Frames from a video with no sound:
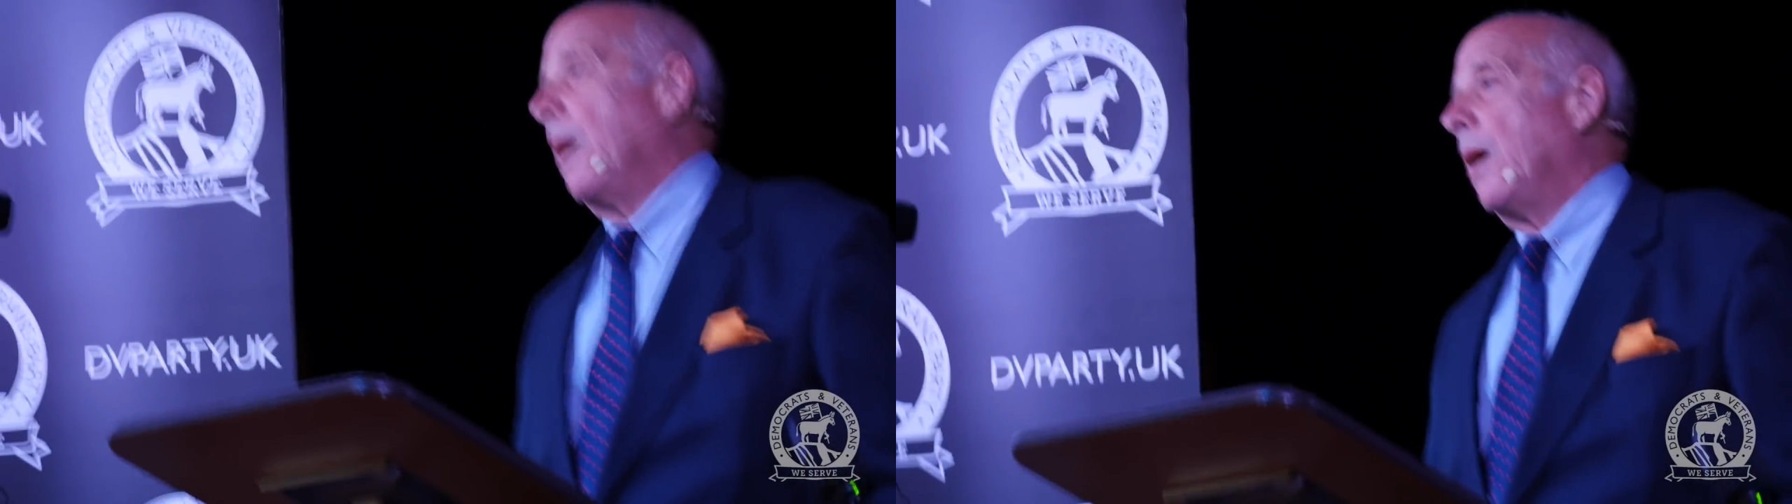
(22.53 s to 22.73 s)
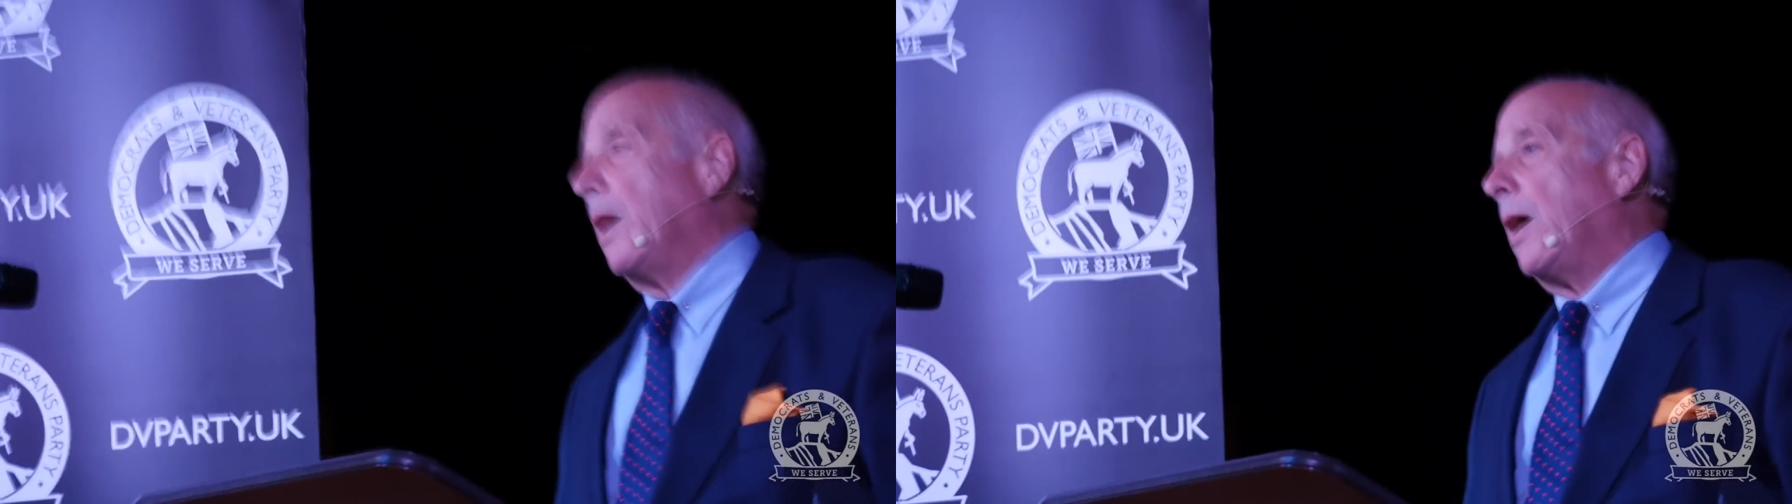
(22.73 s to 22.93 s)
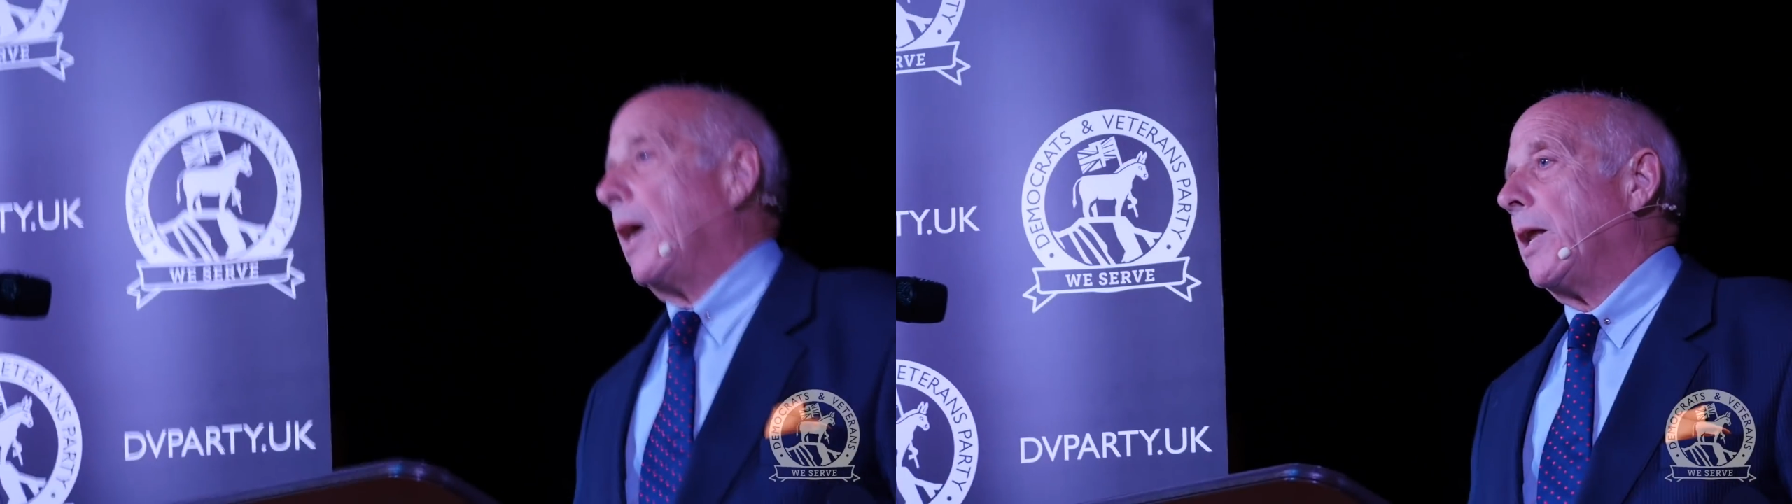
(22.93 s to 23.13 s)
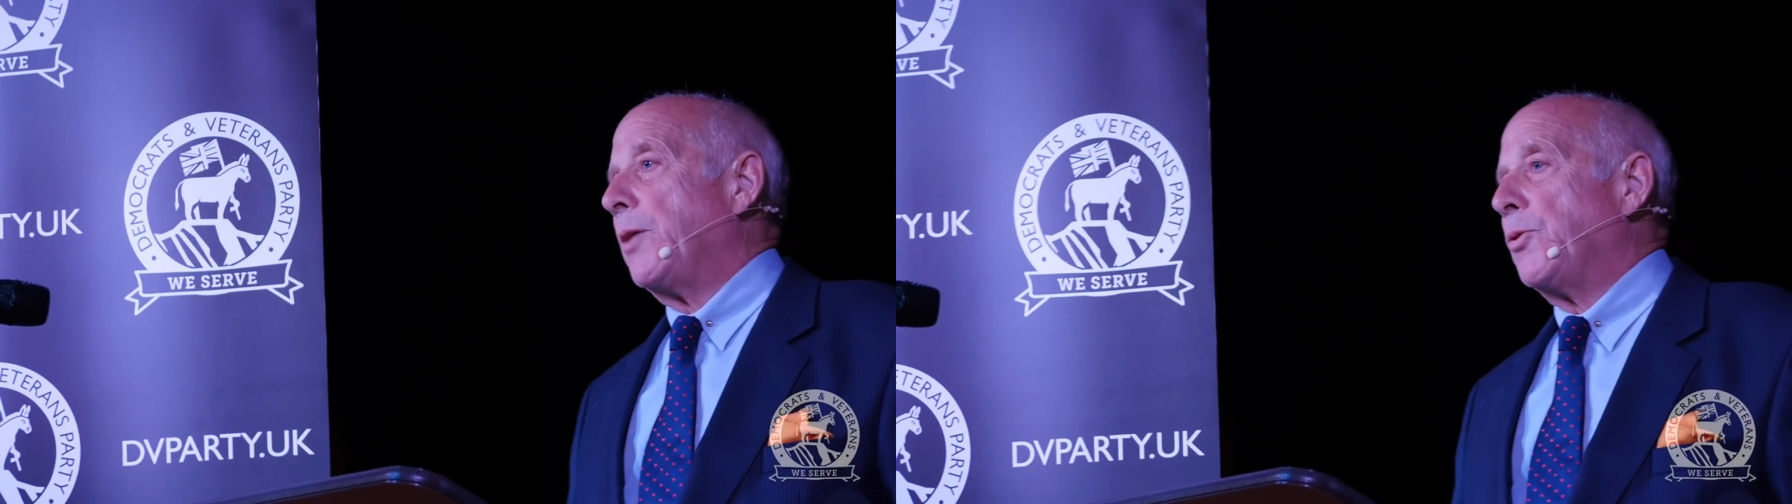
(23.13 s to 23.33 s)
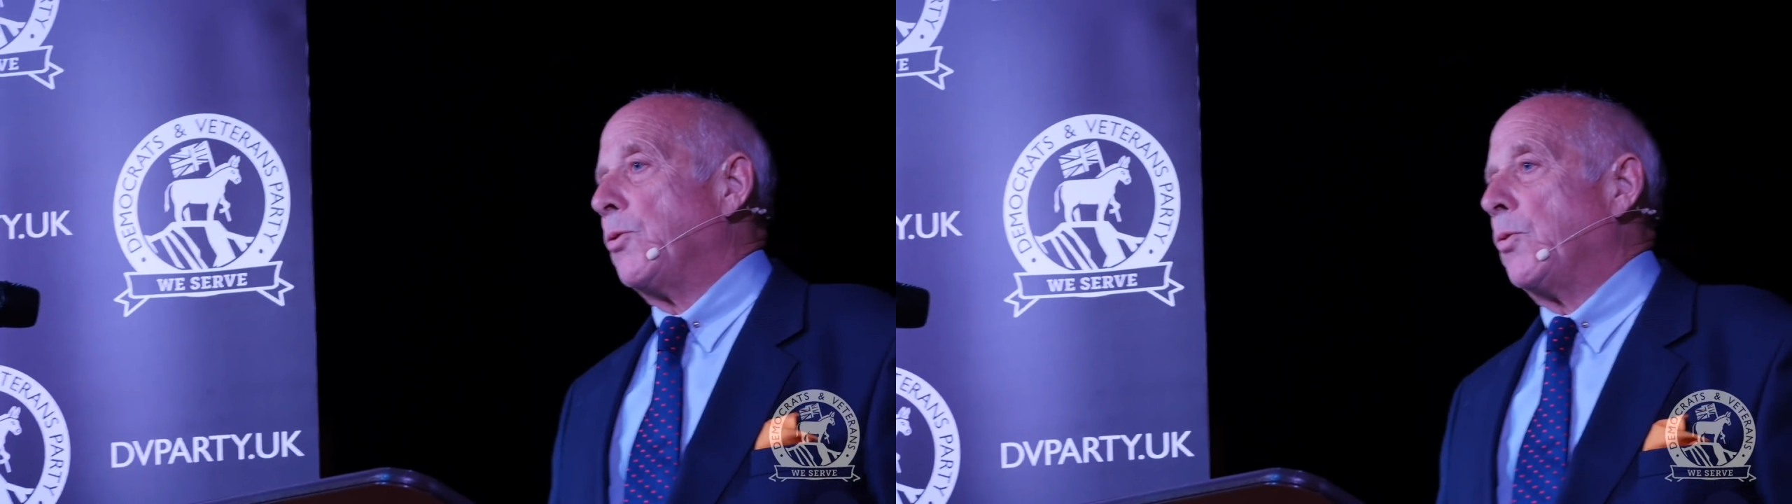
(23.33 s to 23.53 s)
And I
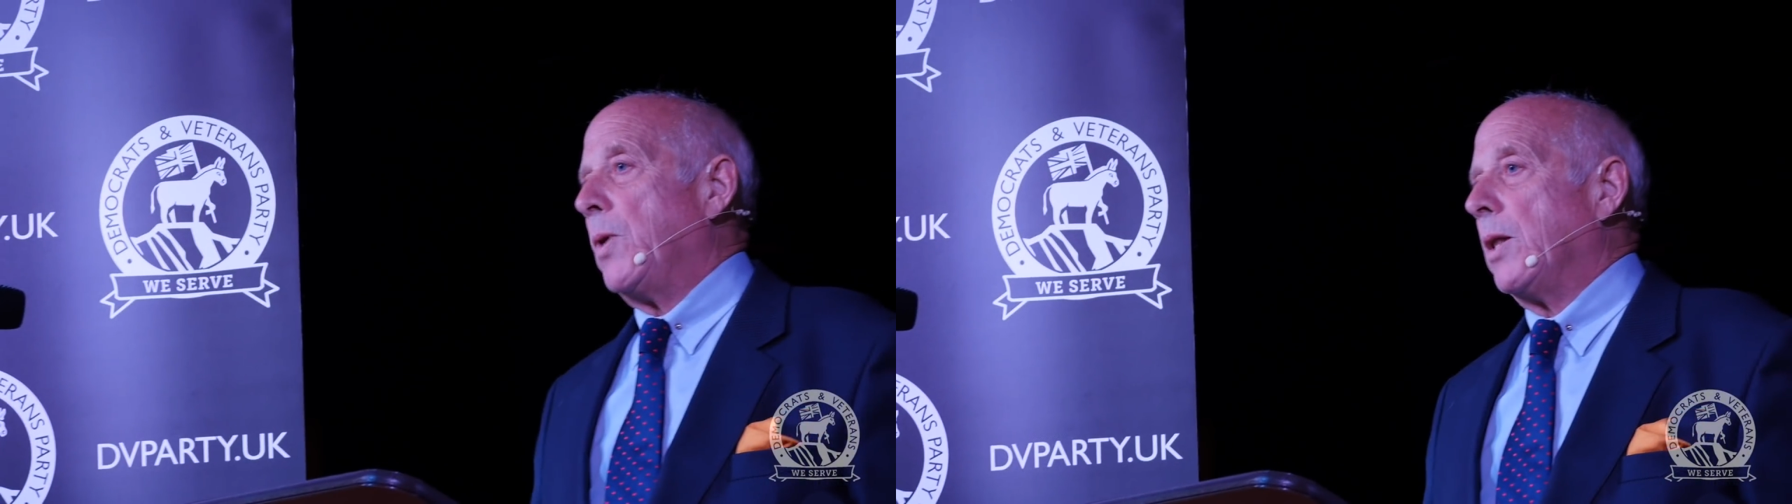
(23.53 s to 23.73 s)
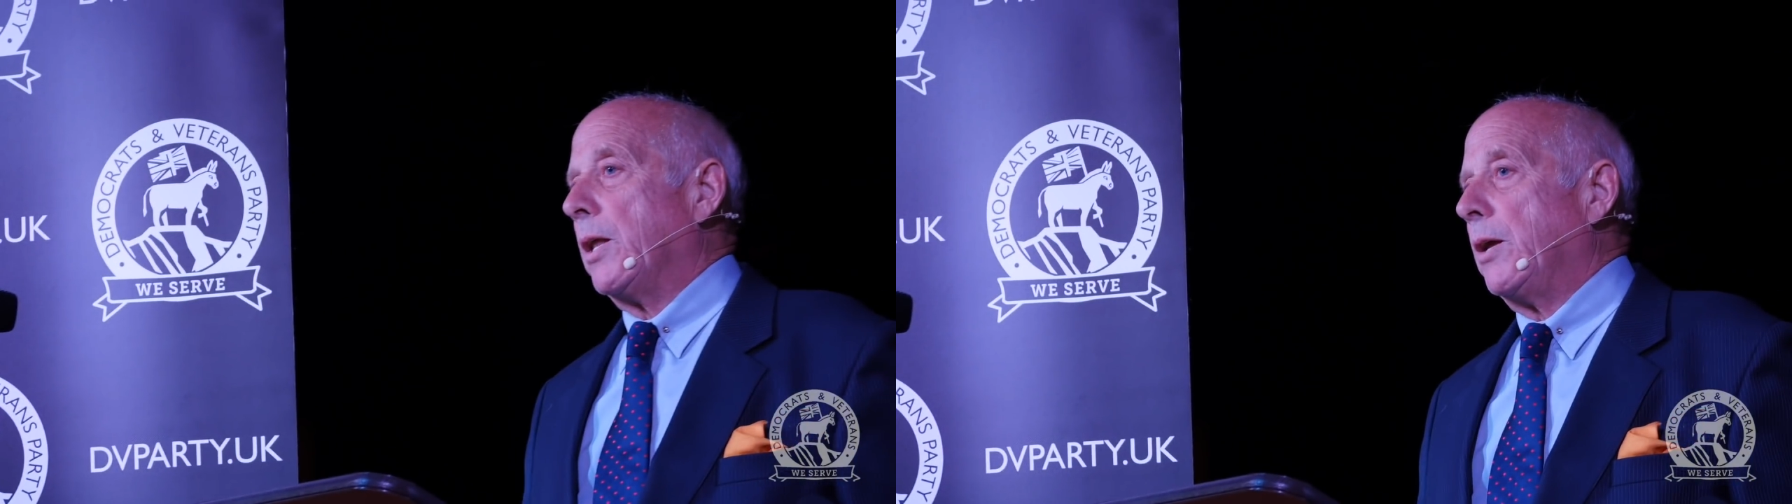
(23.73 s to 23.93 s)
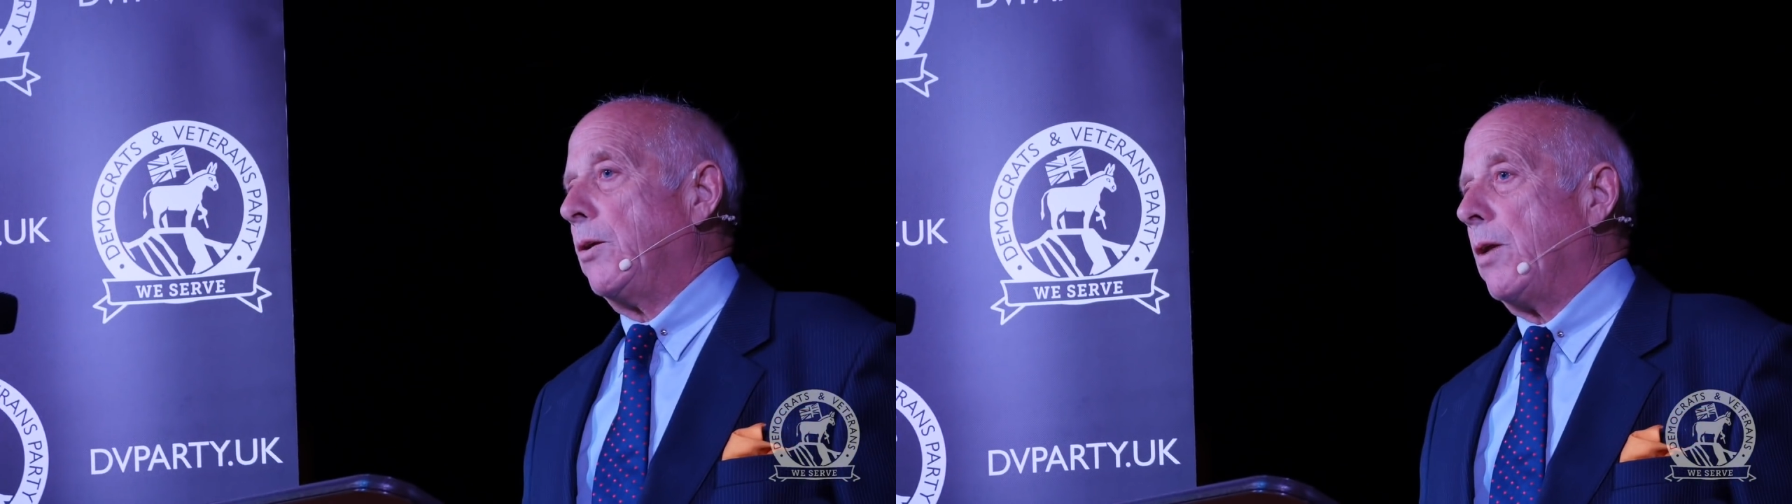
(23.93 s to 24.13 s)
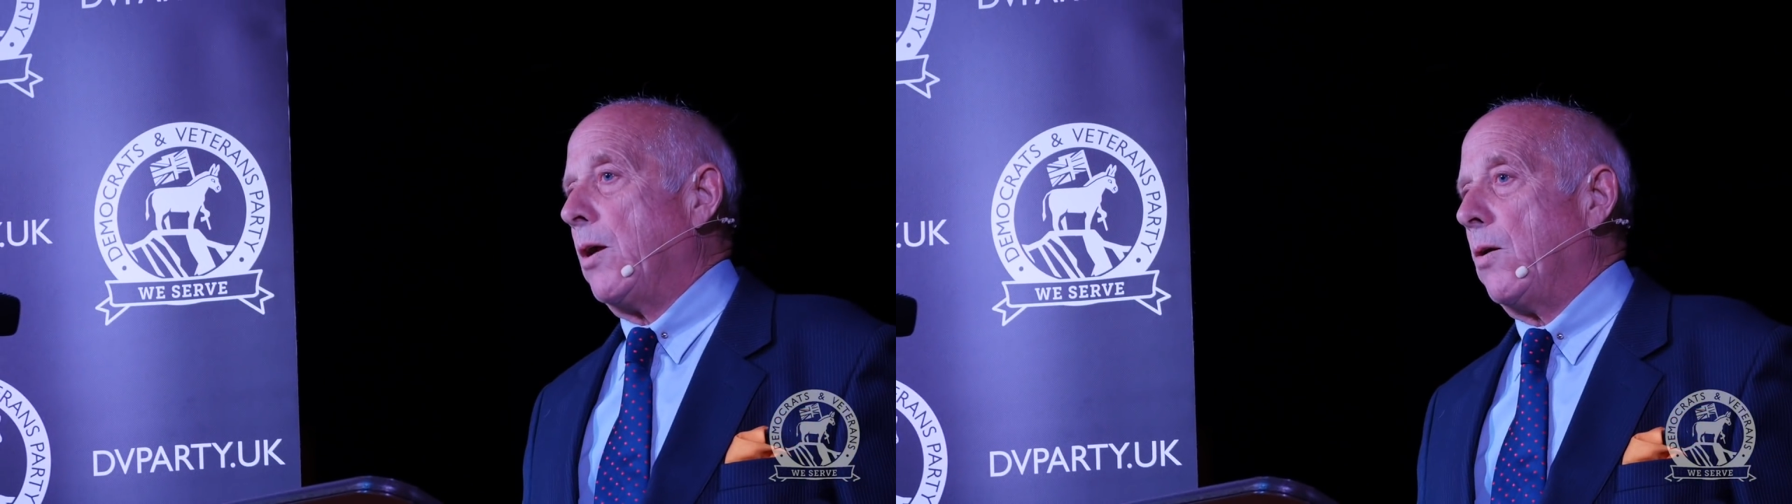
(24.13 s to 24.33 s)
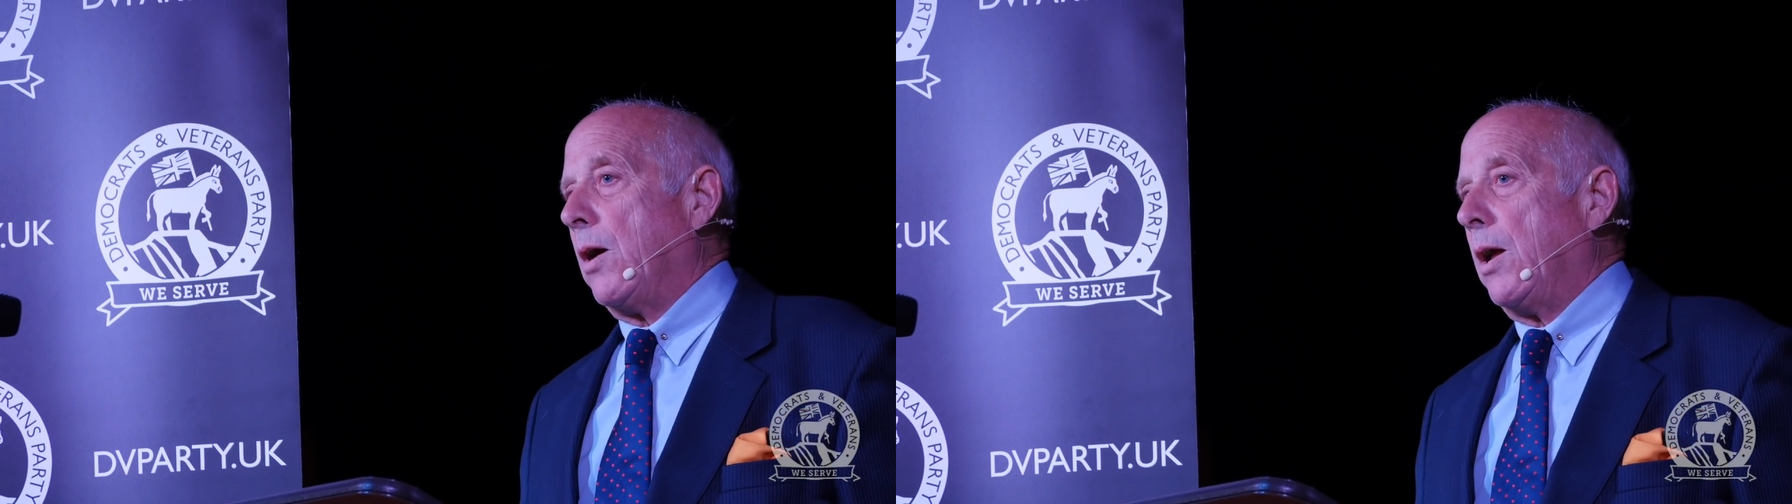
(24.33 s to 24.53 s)
thought, well, you know,